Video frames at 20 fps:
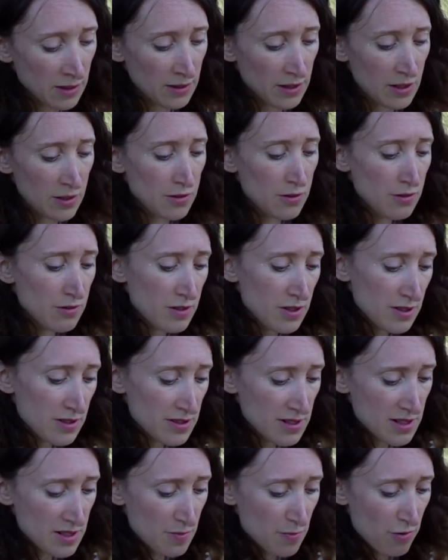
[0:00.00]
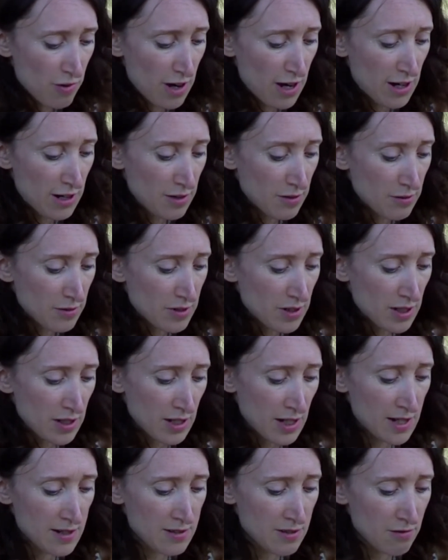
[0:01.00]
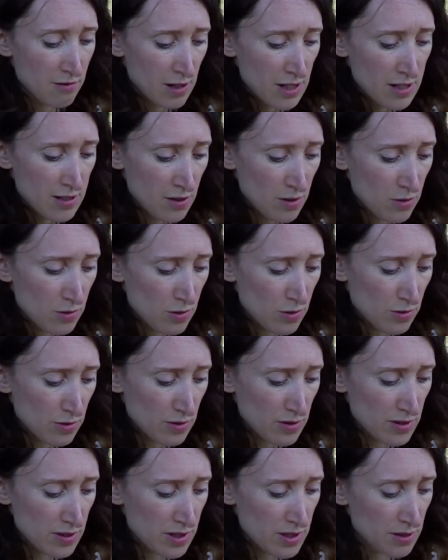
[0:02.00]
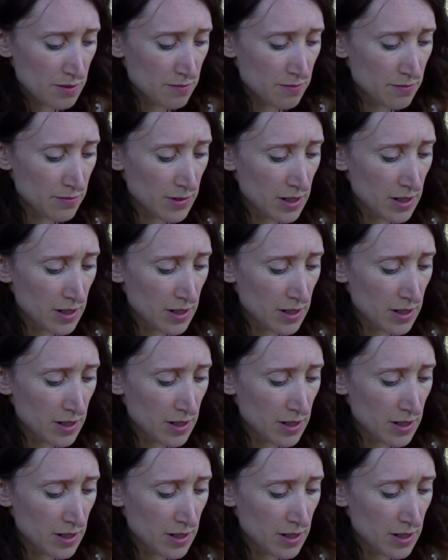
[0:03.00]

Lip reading: The Aurochs is proud and has great horns.